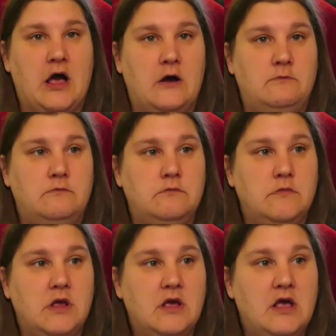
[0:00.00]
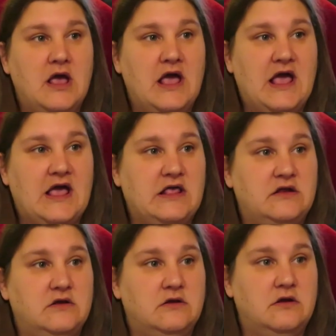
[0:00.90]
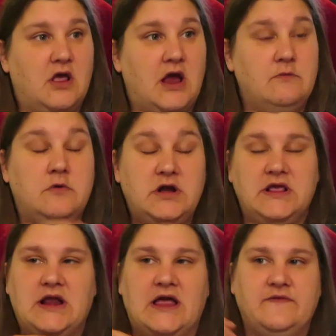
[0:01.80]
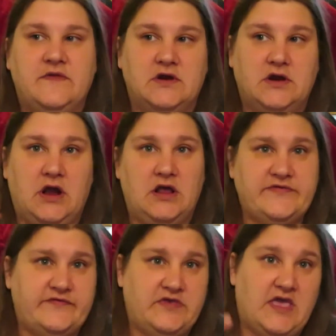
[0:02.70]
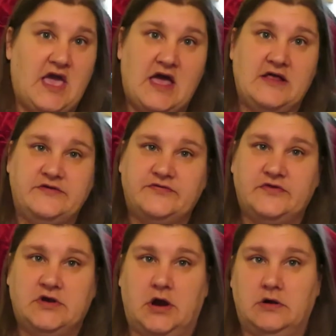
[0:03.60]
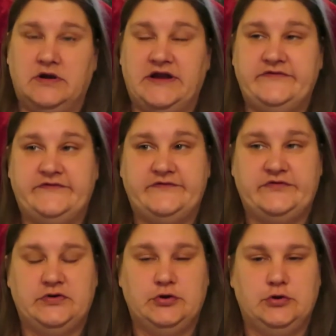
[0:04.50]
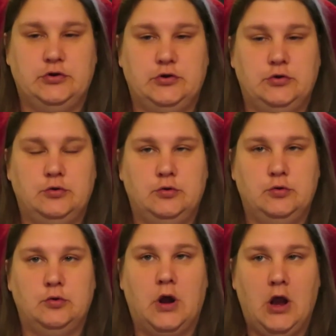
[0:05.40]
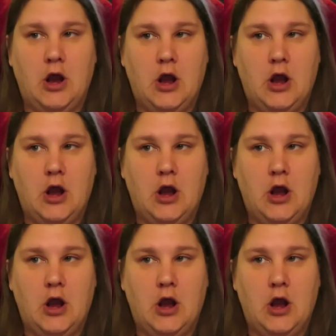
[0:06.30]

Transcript: Um, and I'm really glad that Kirsty had the courage to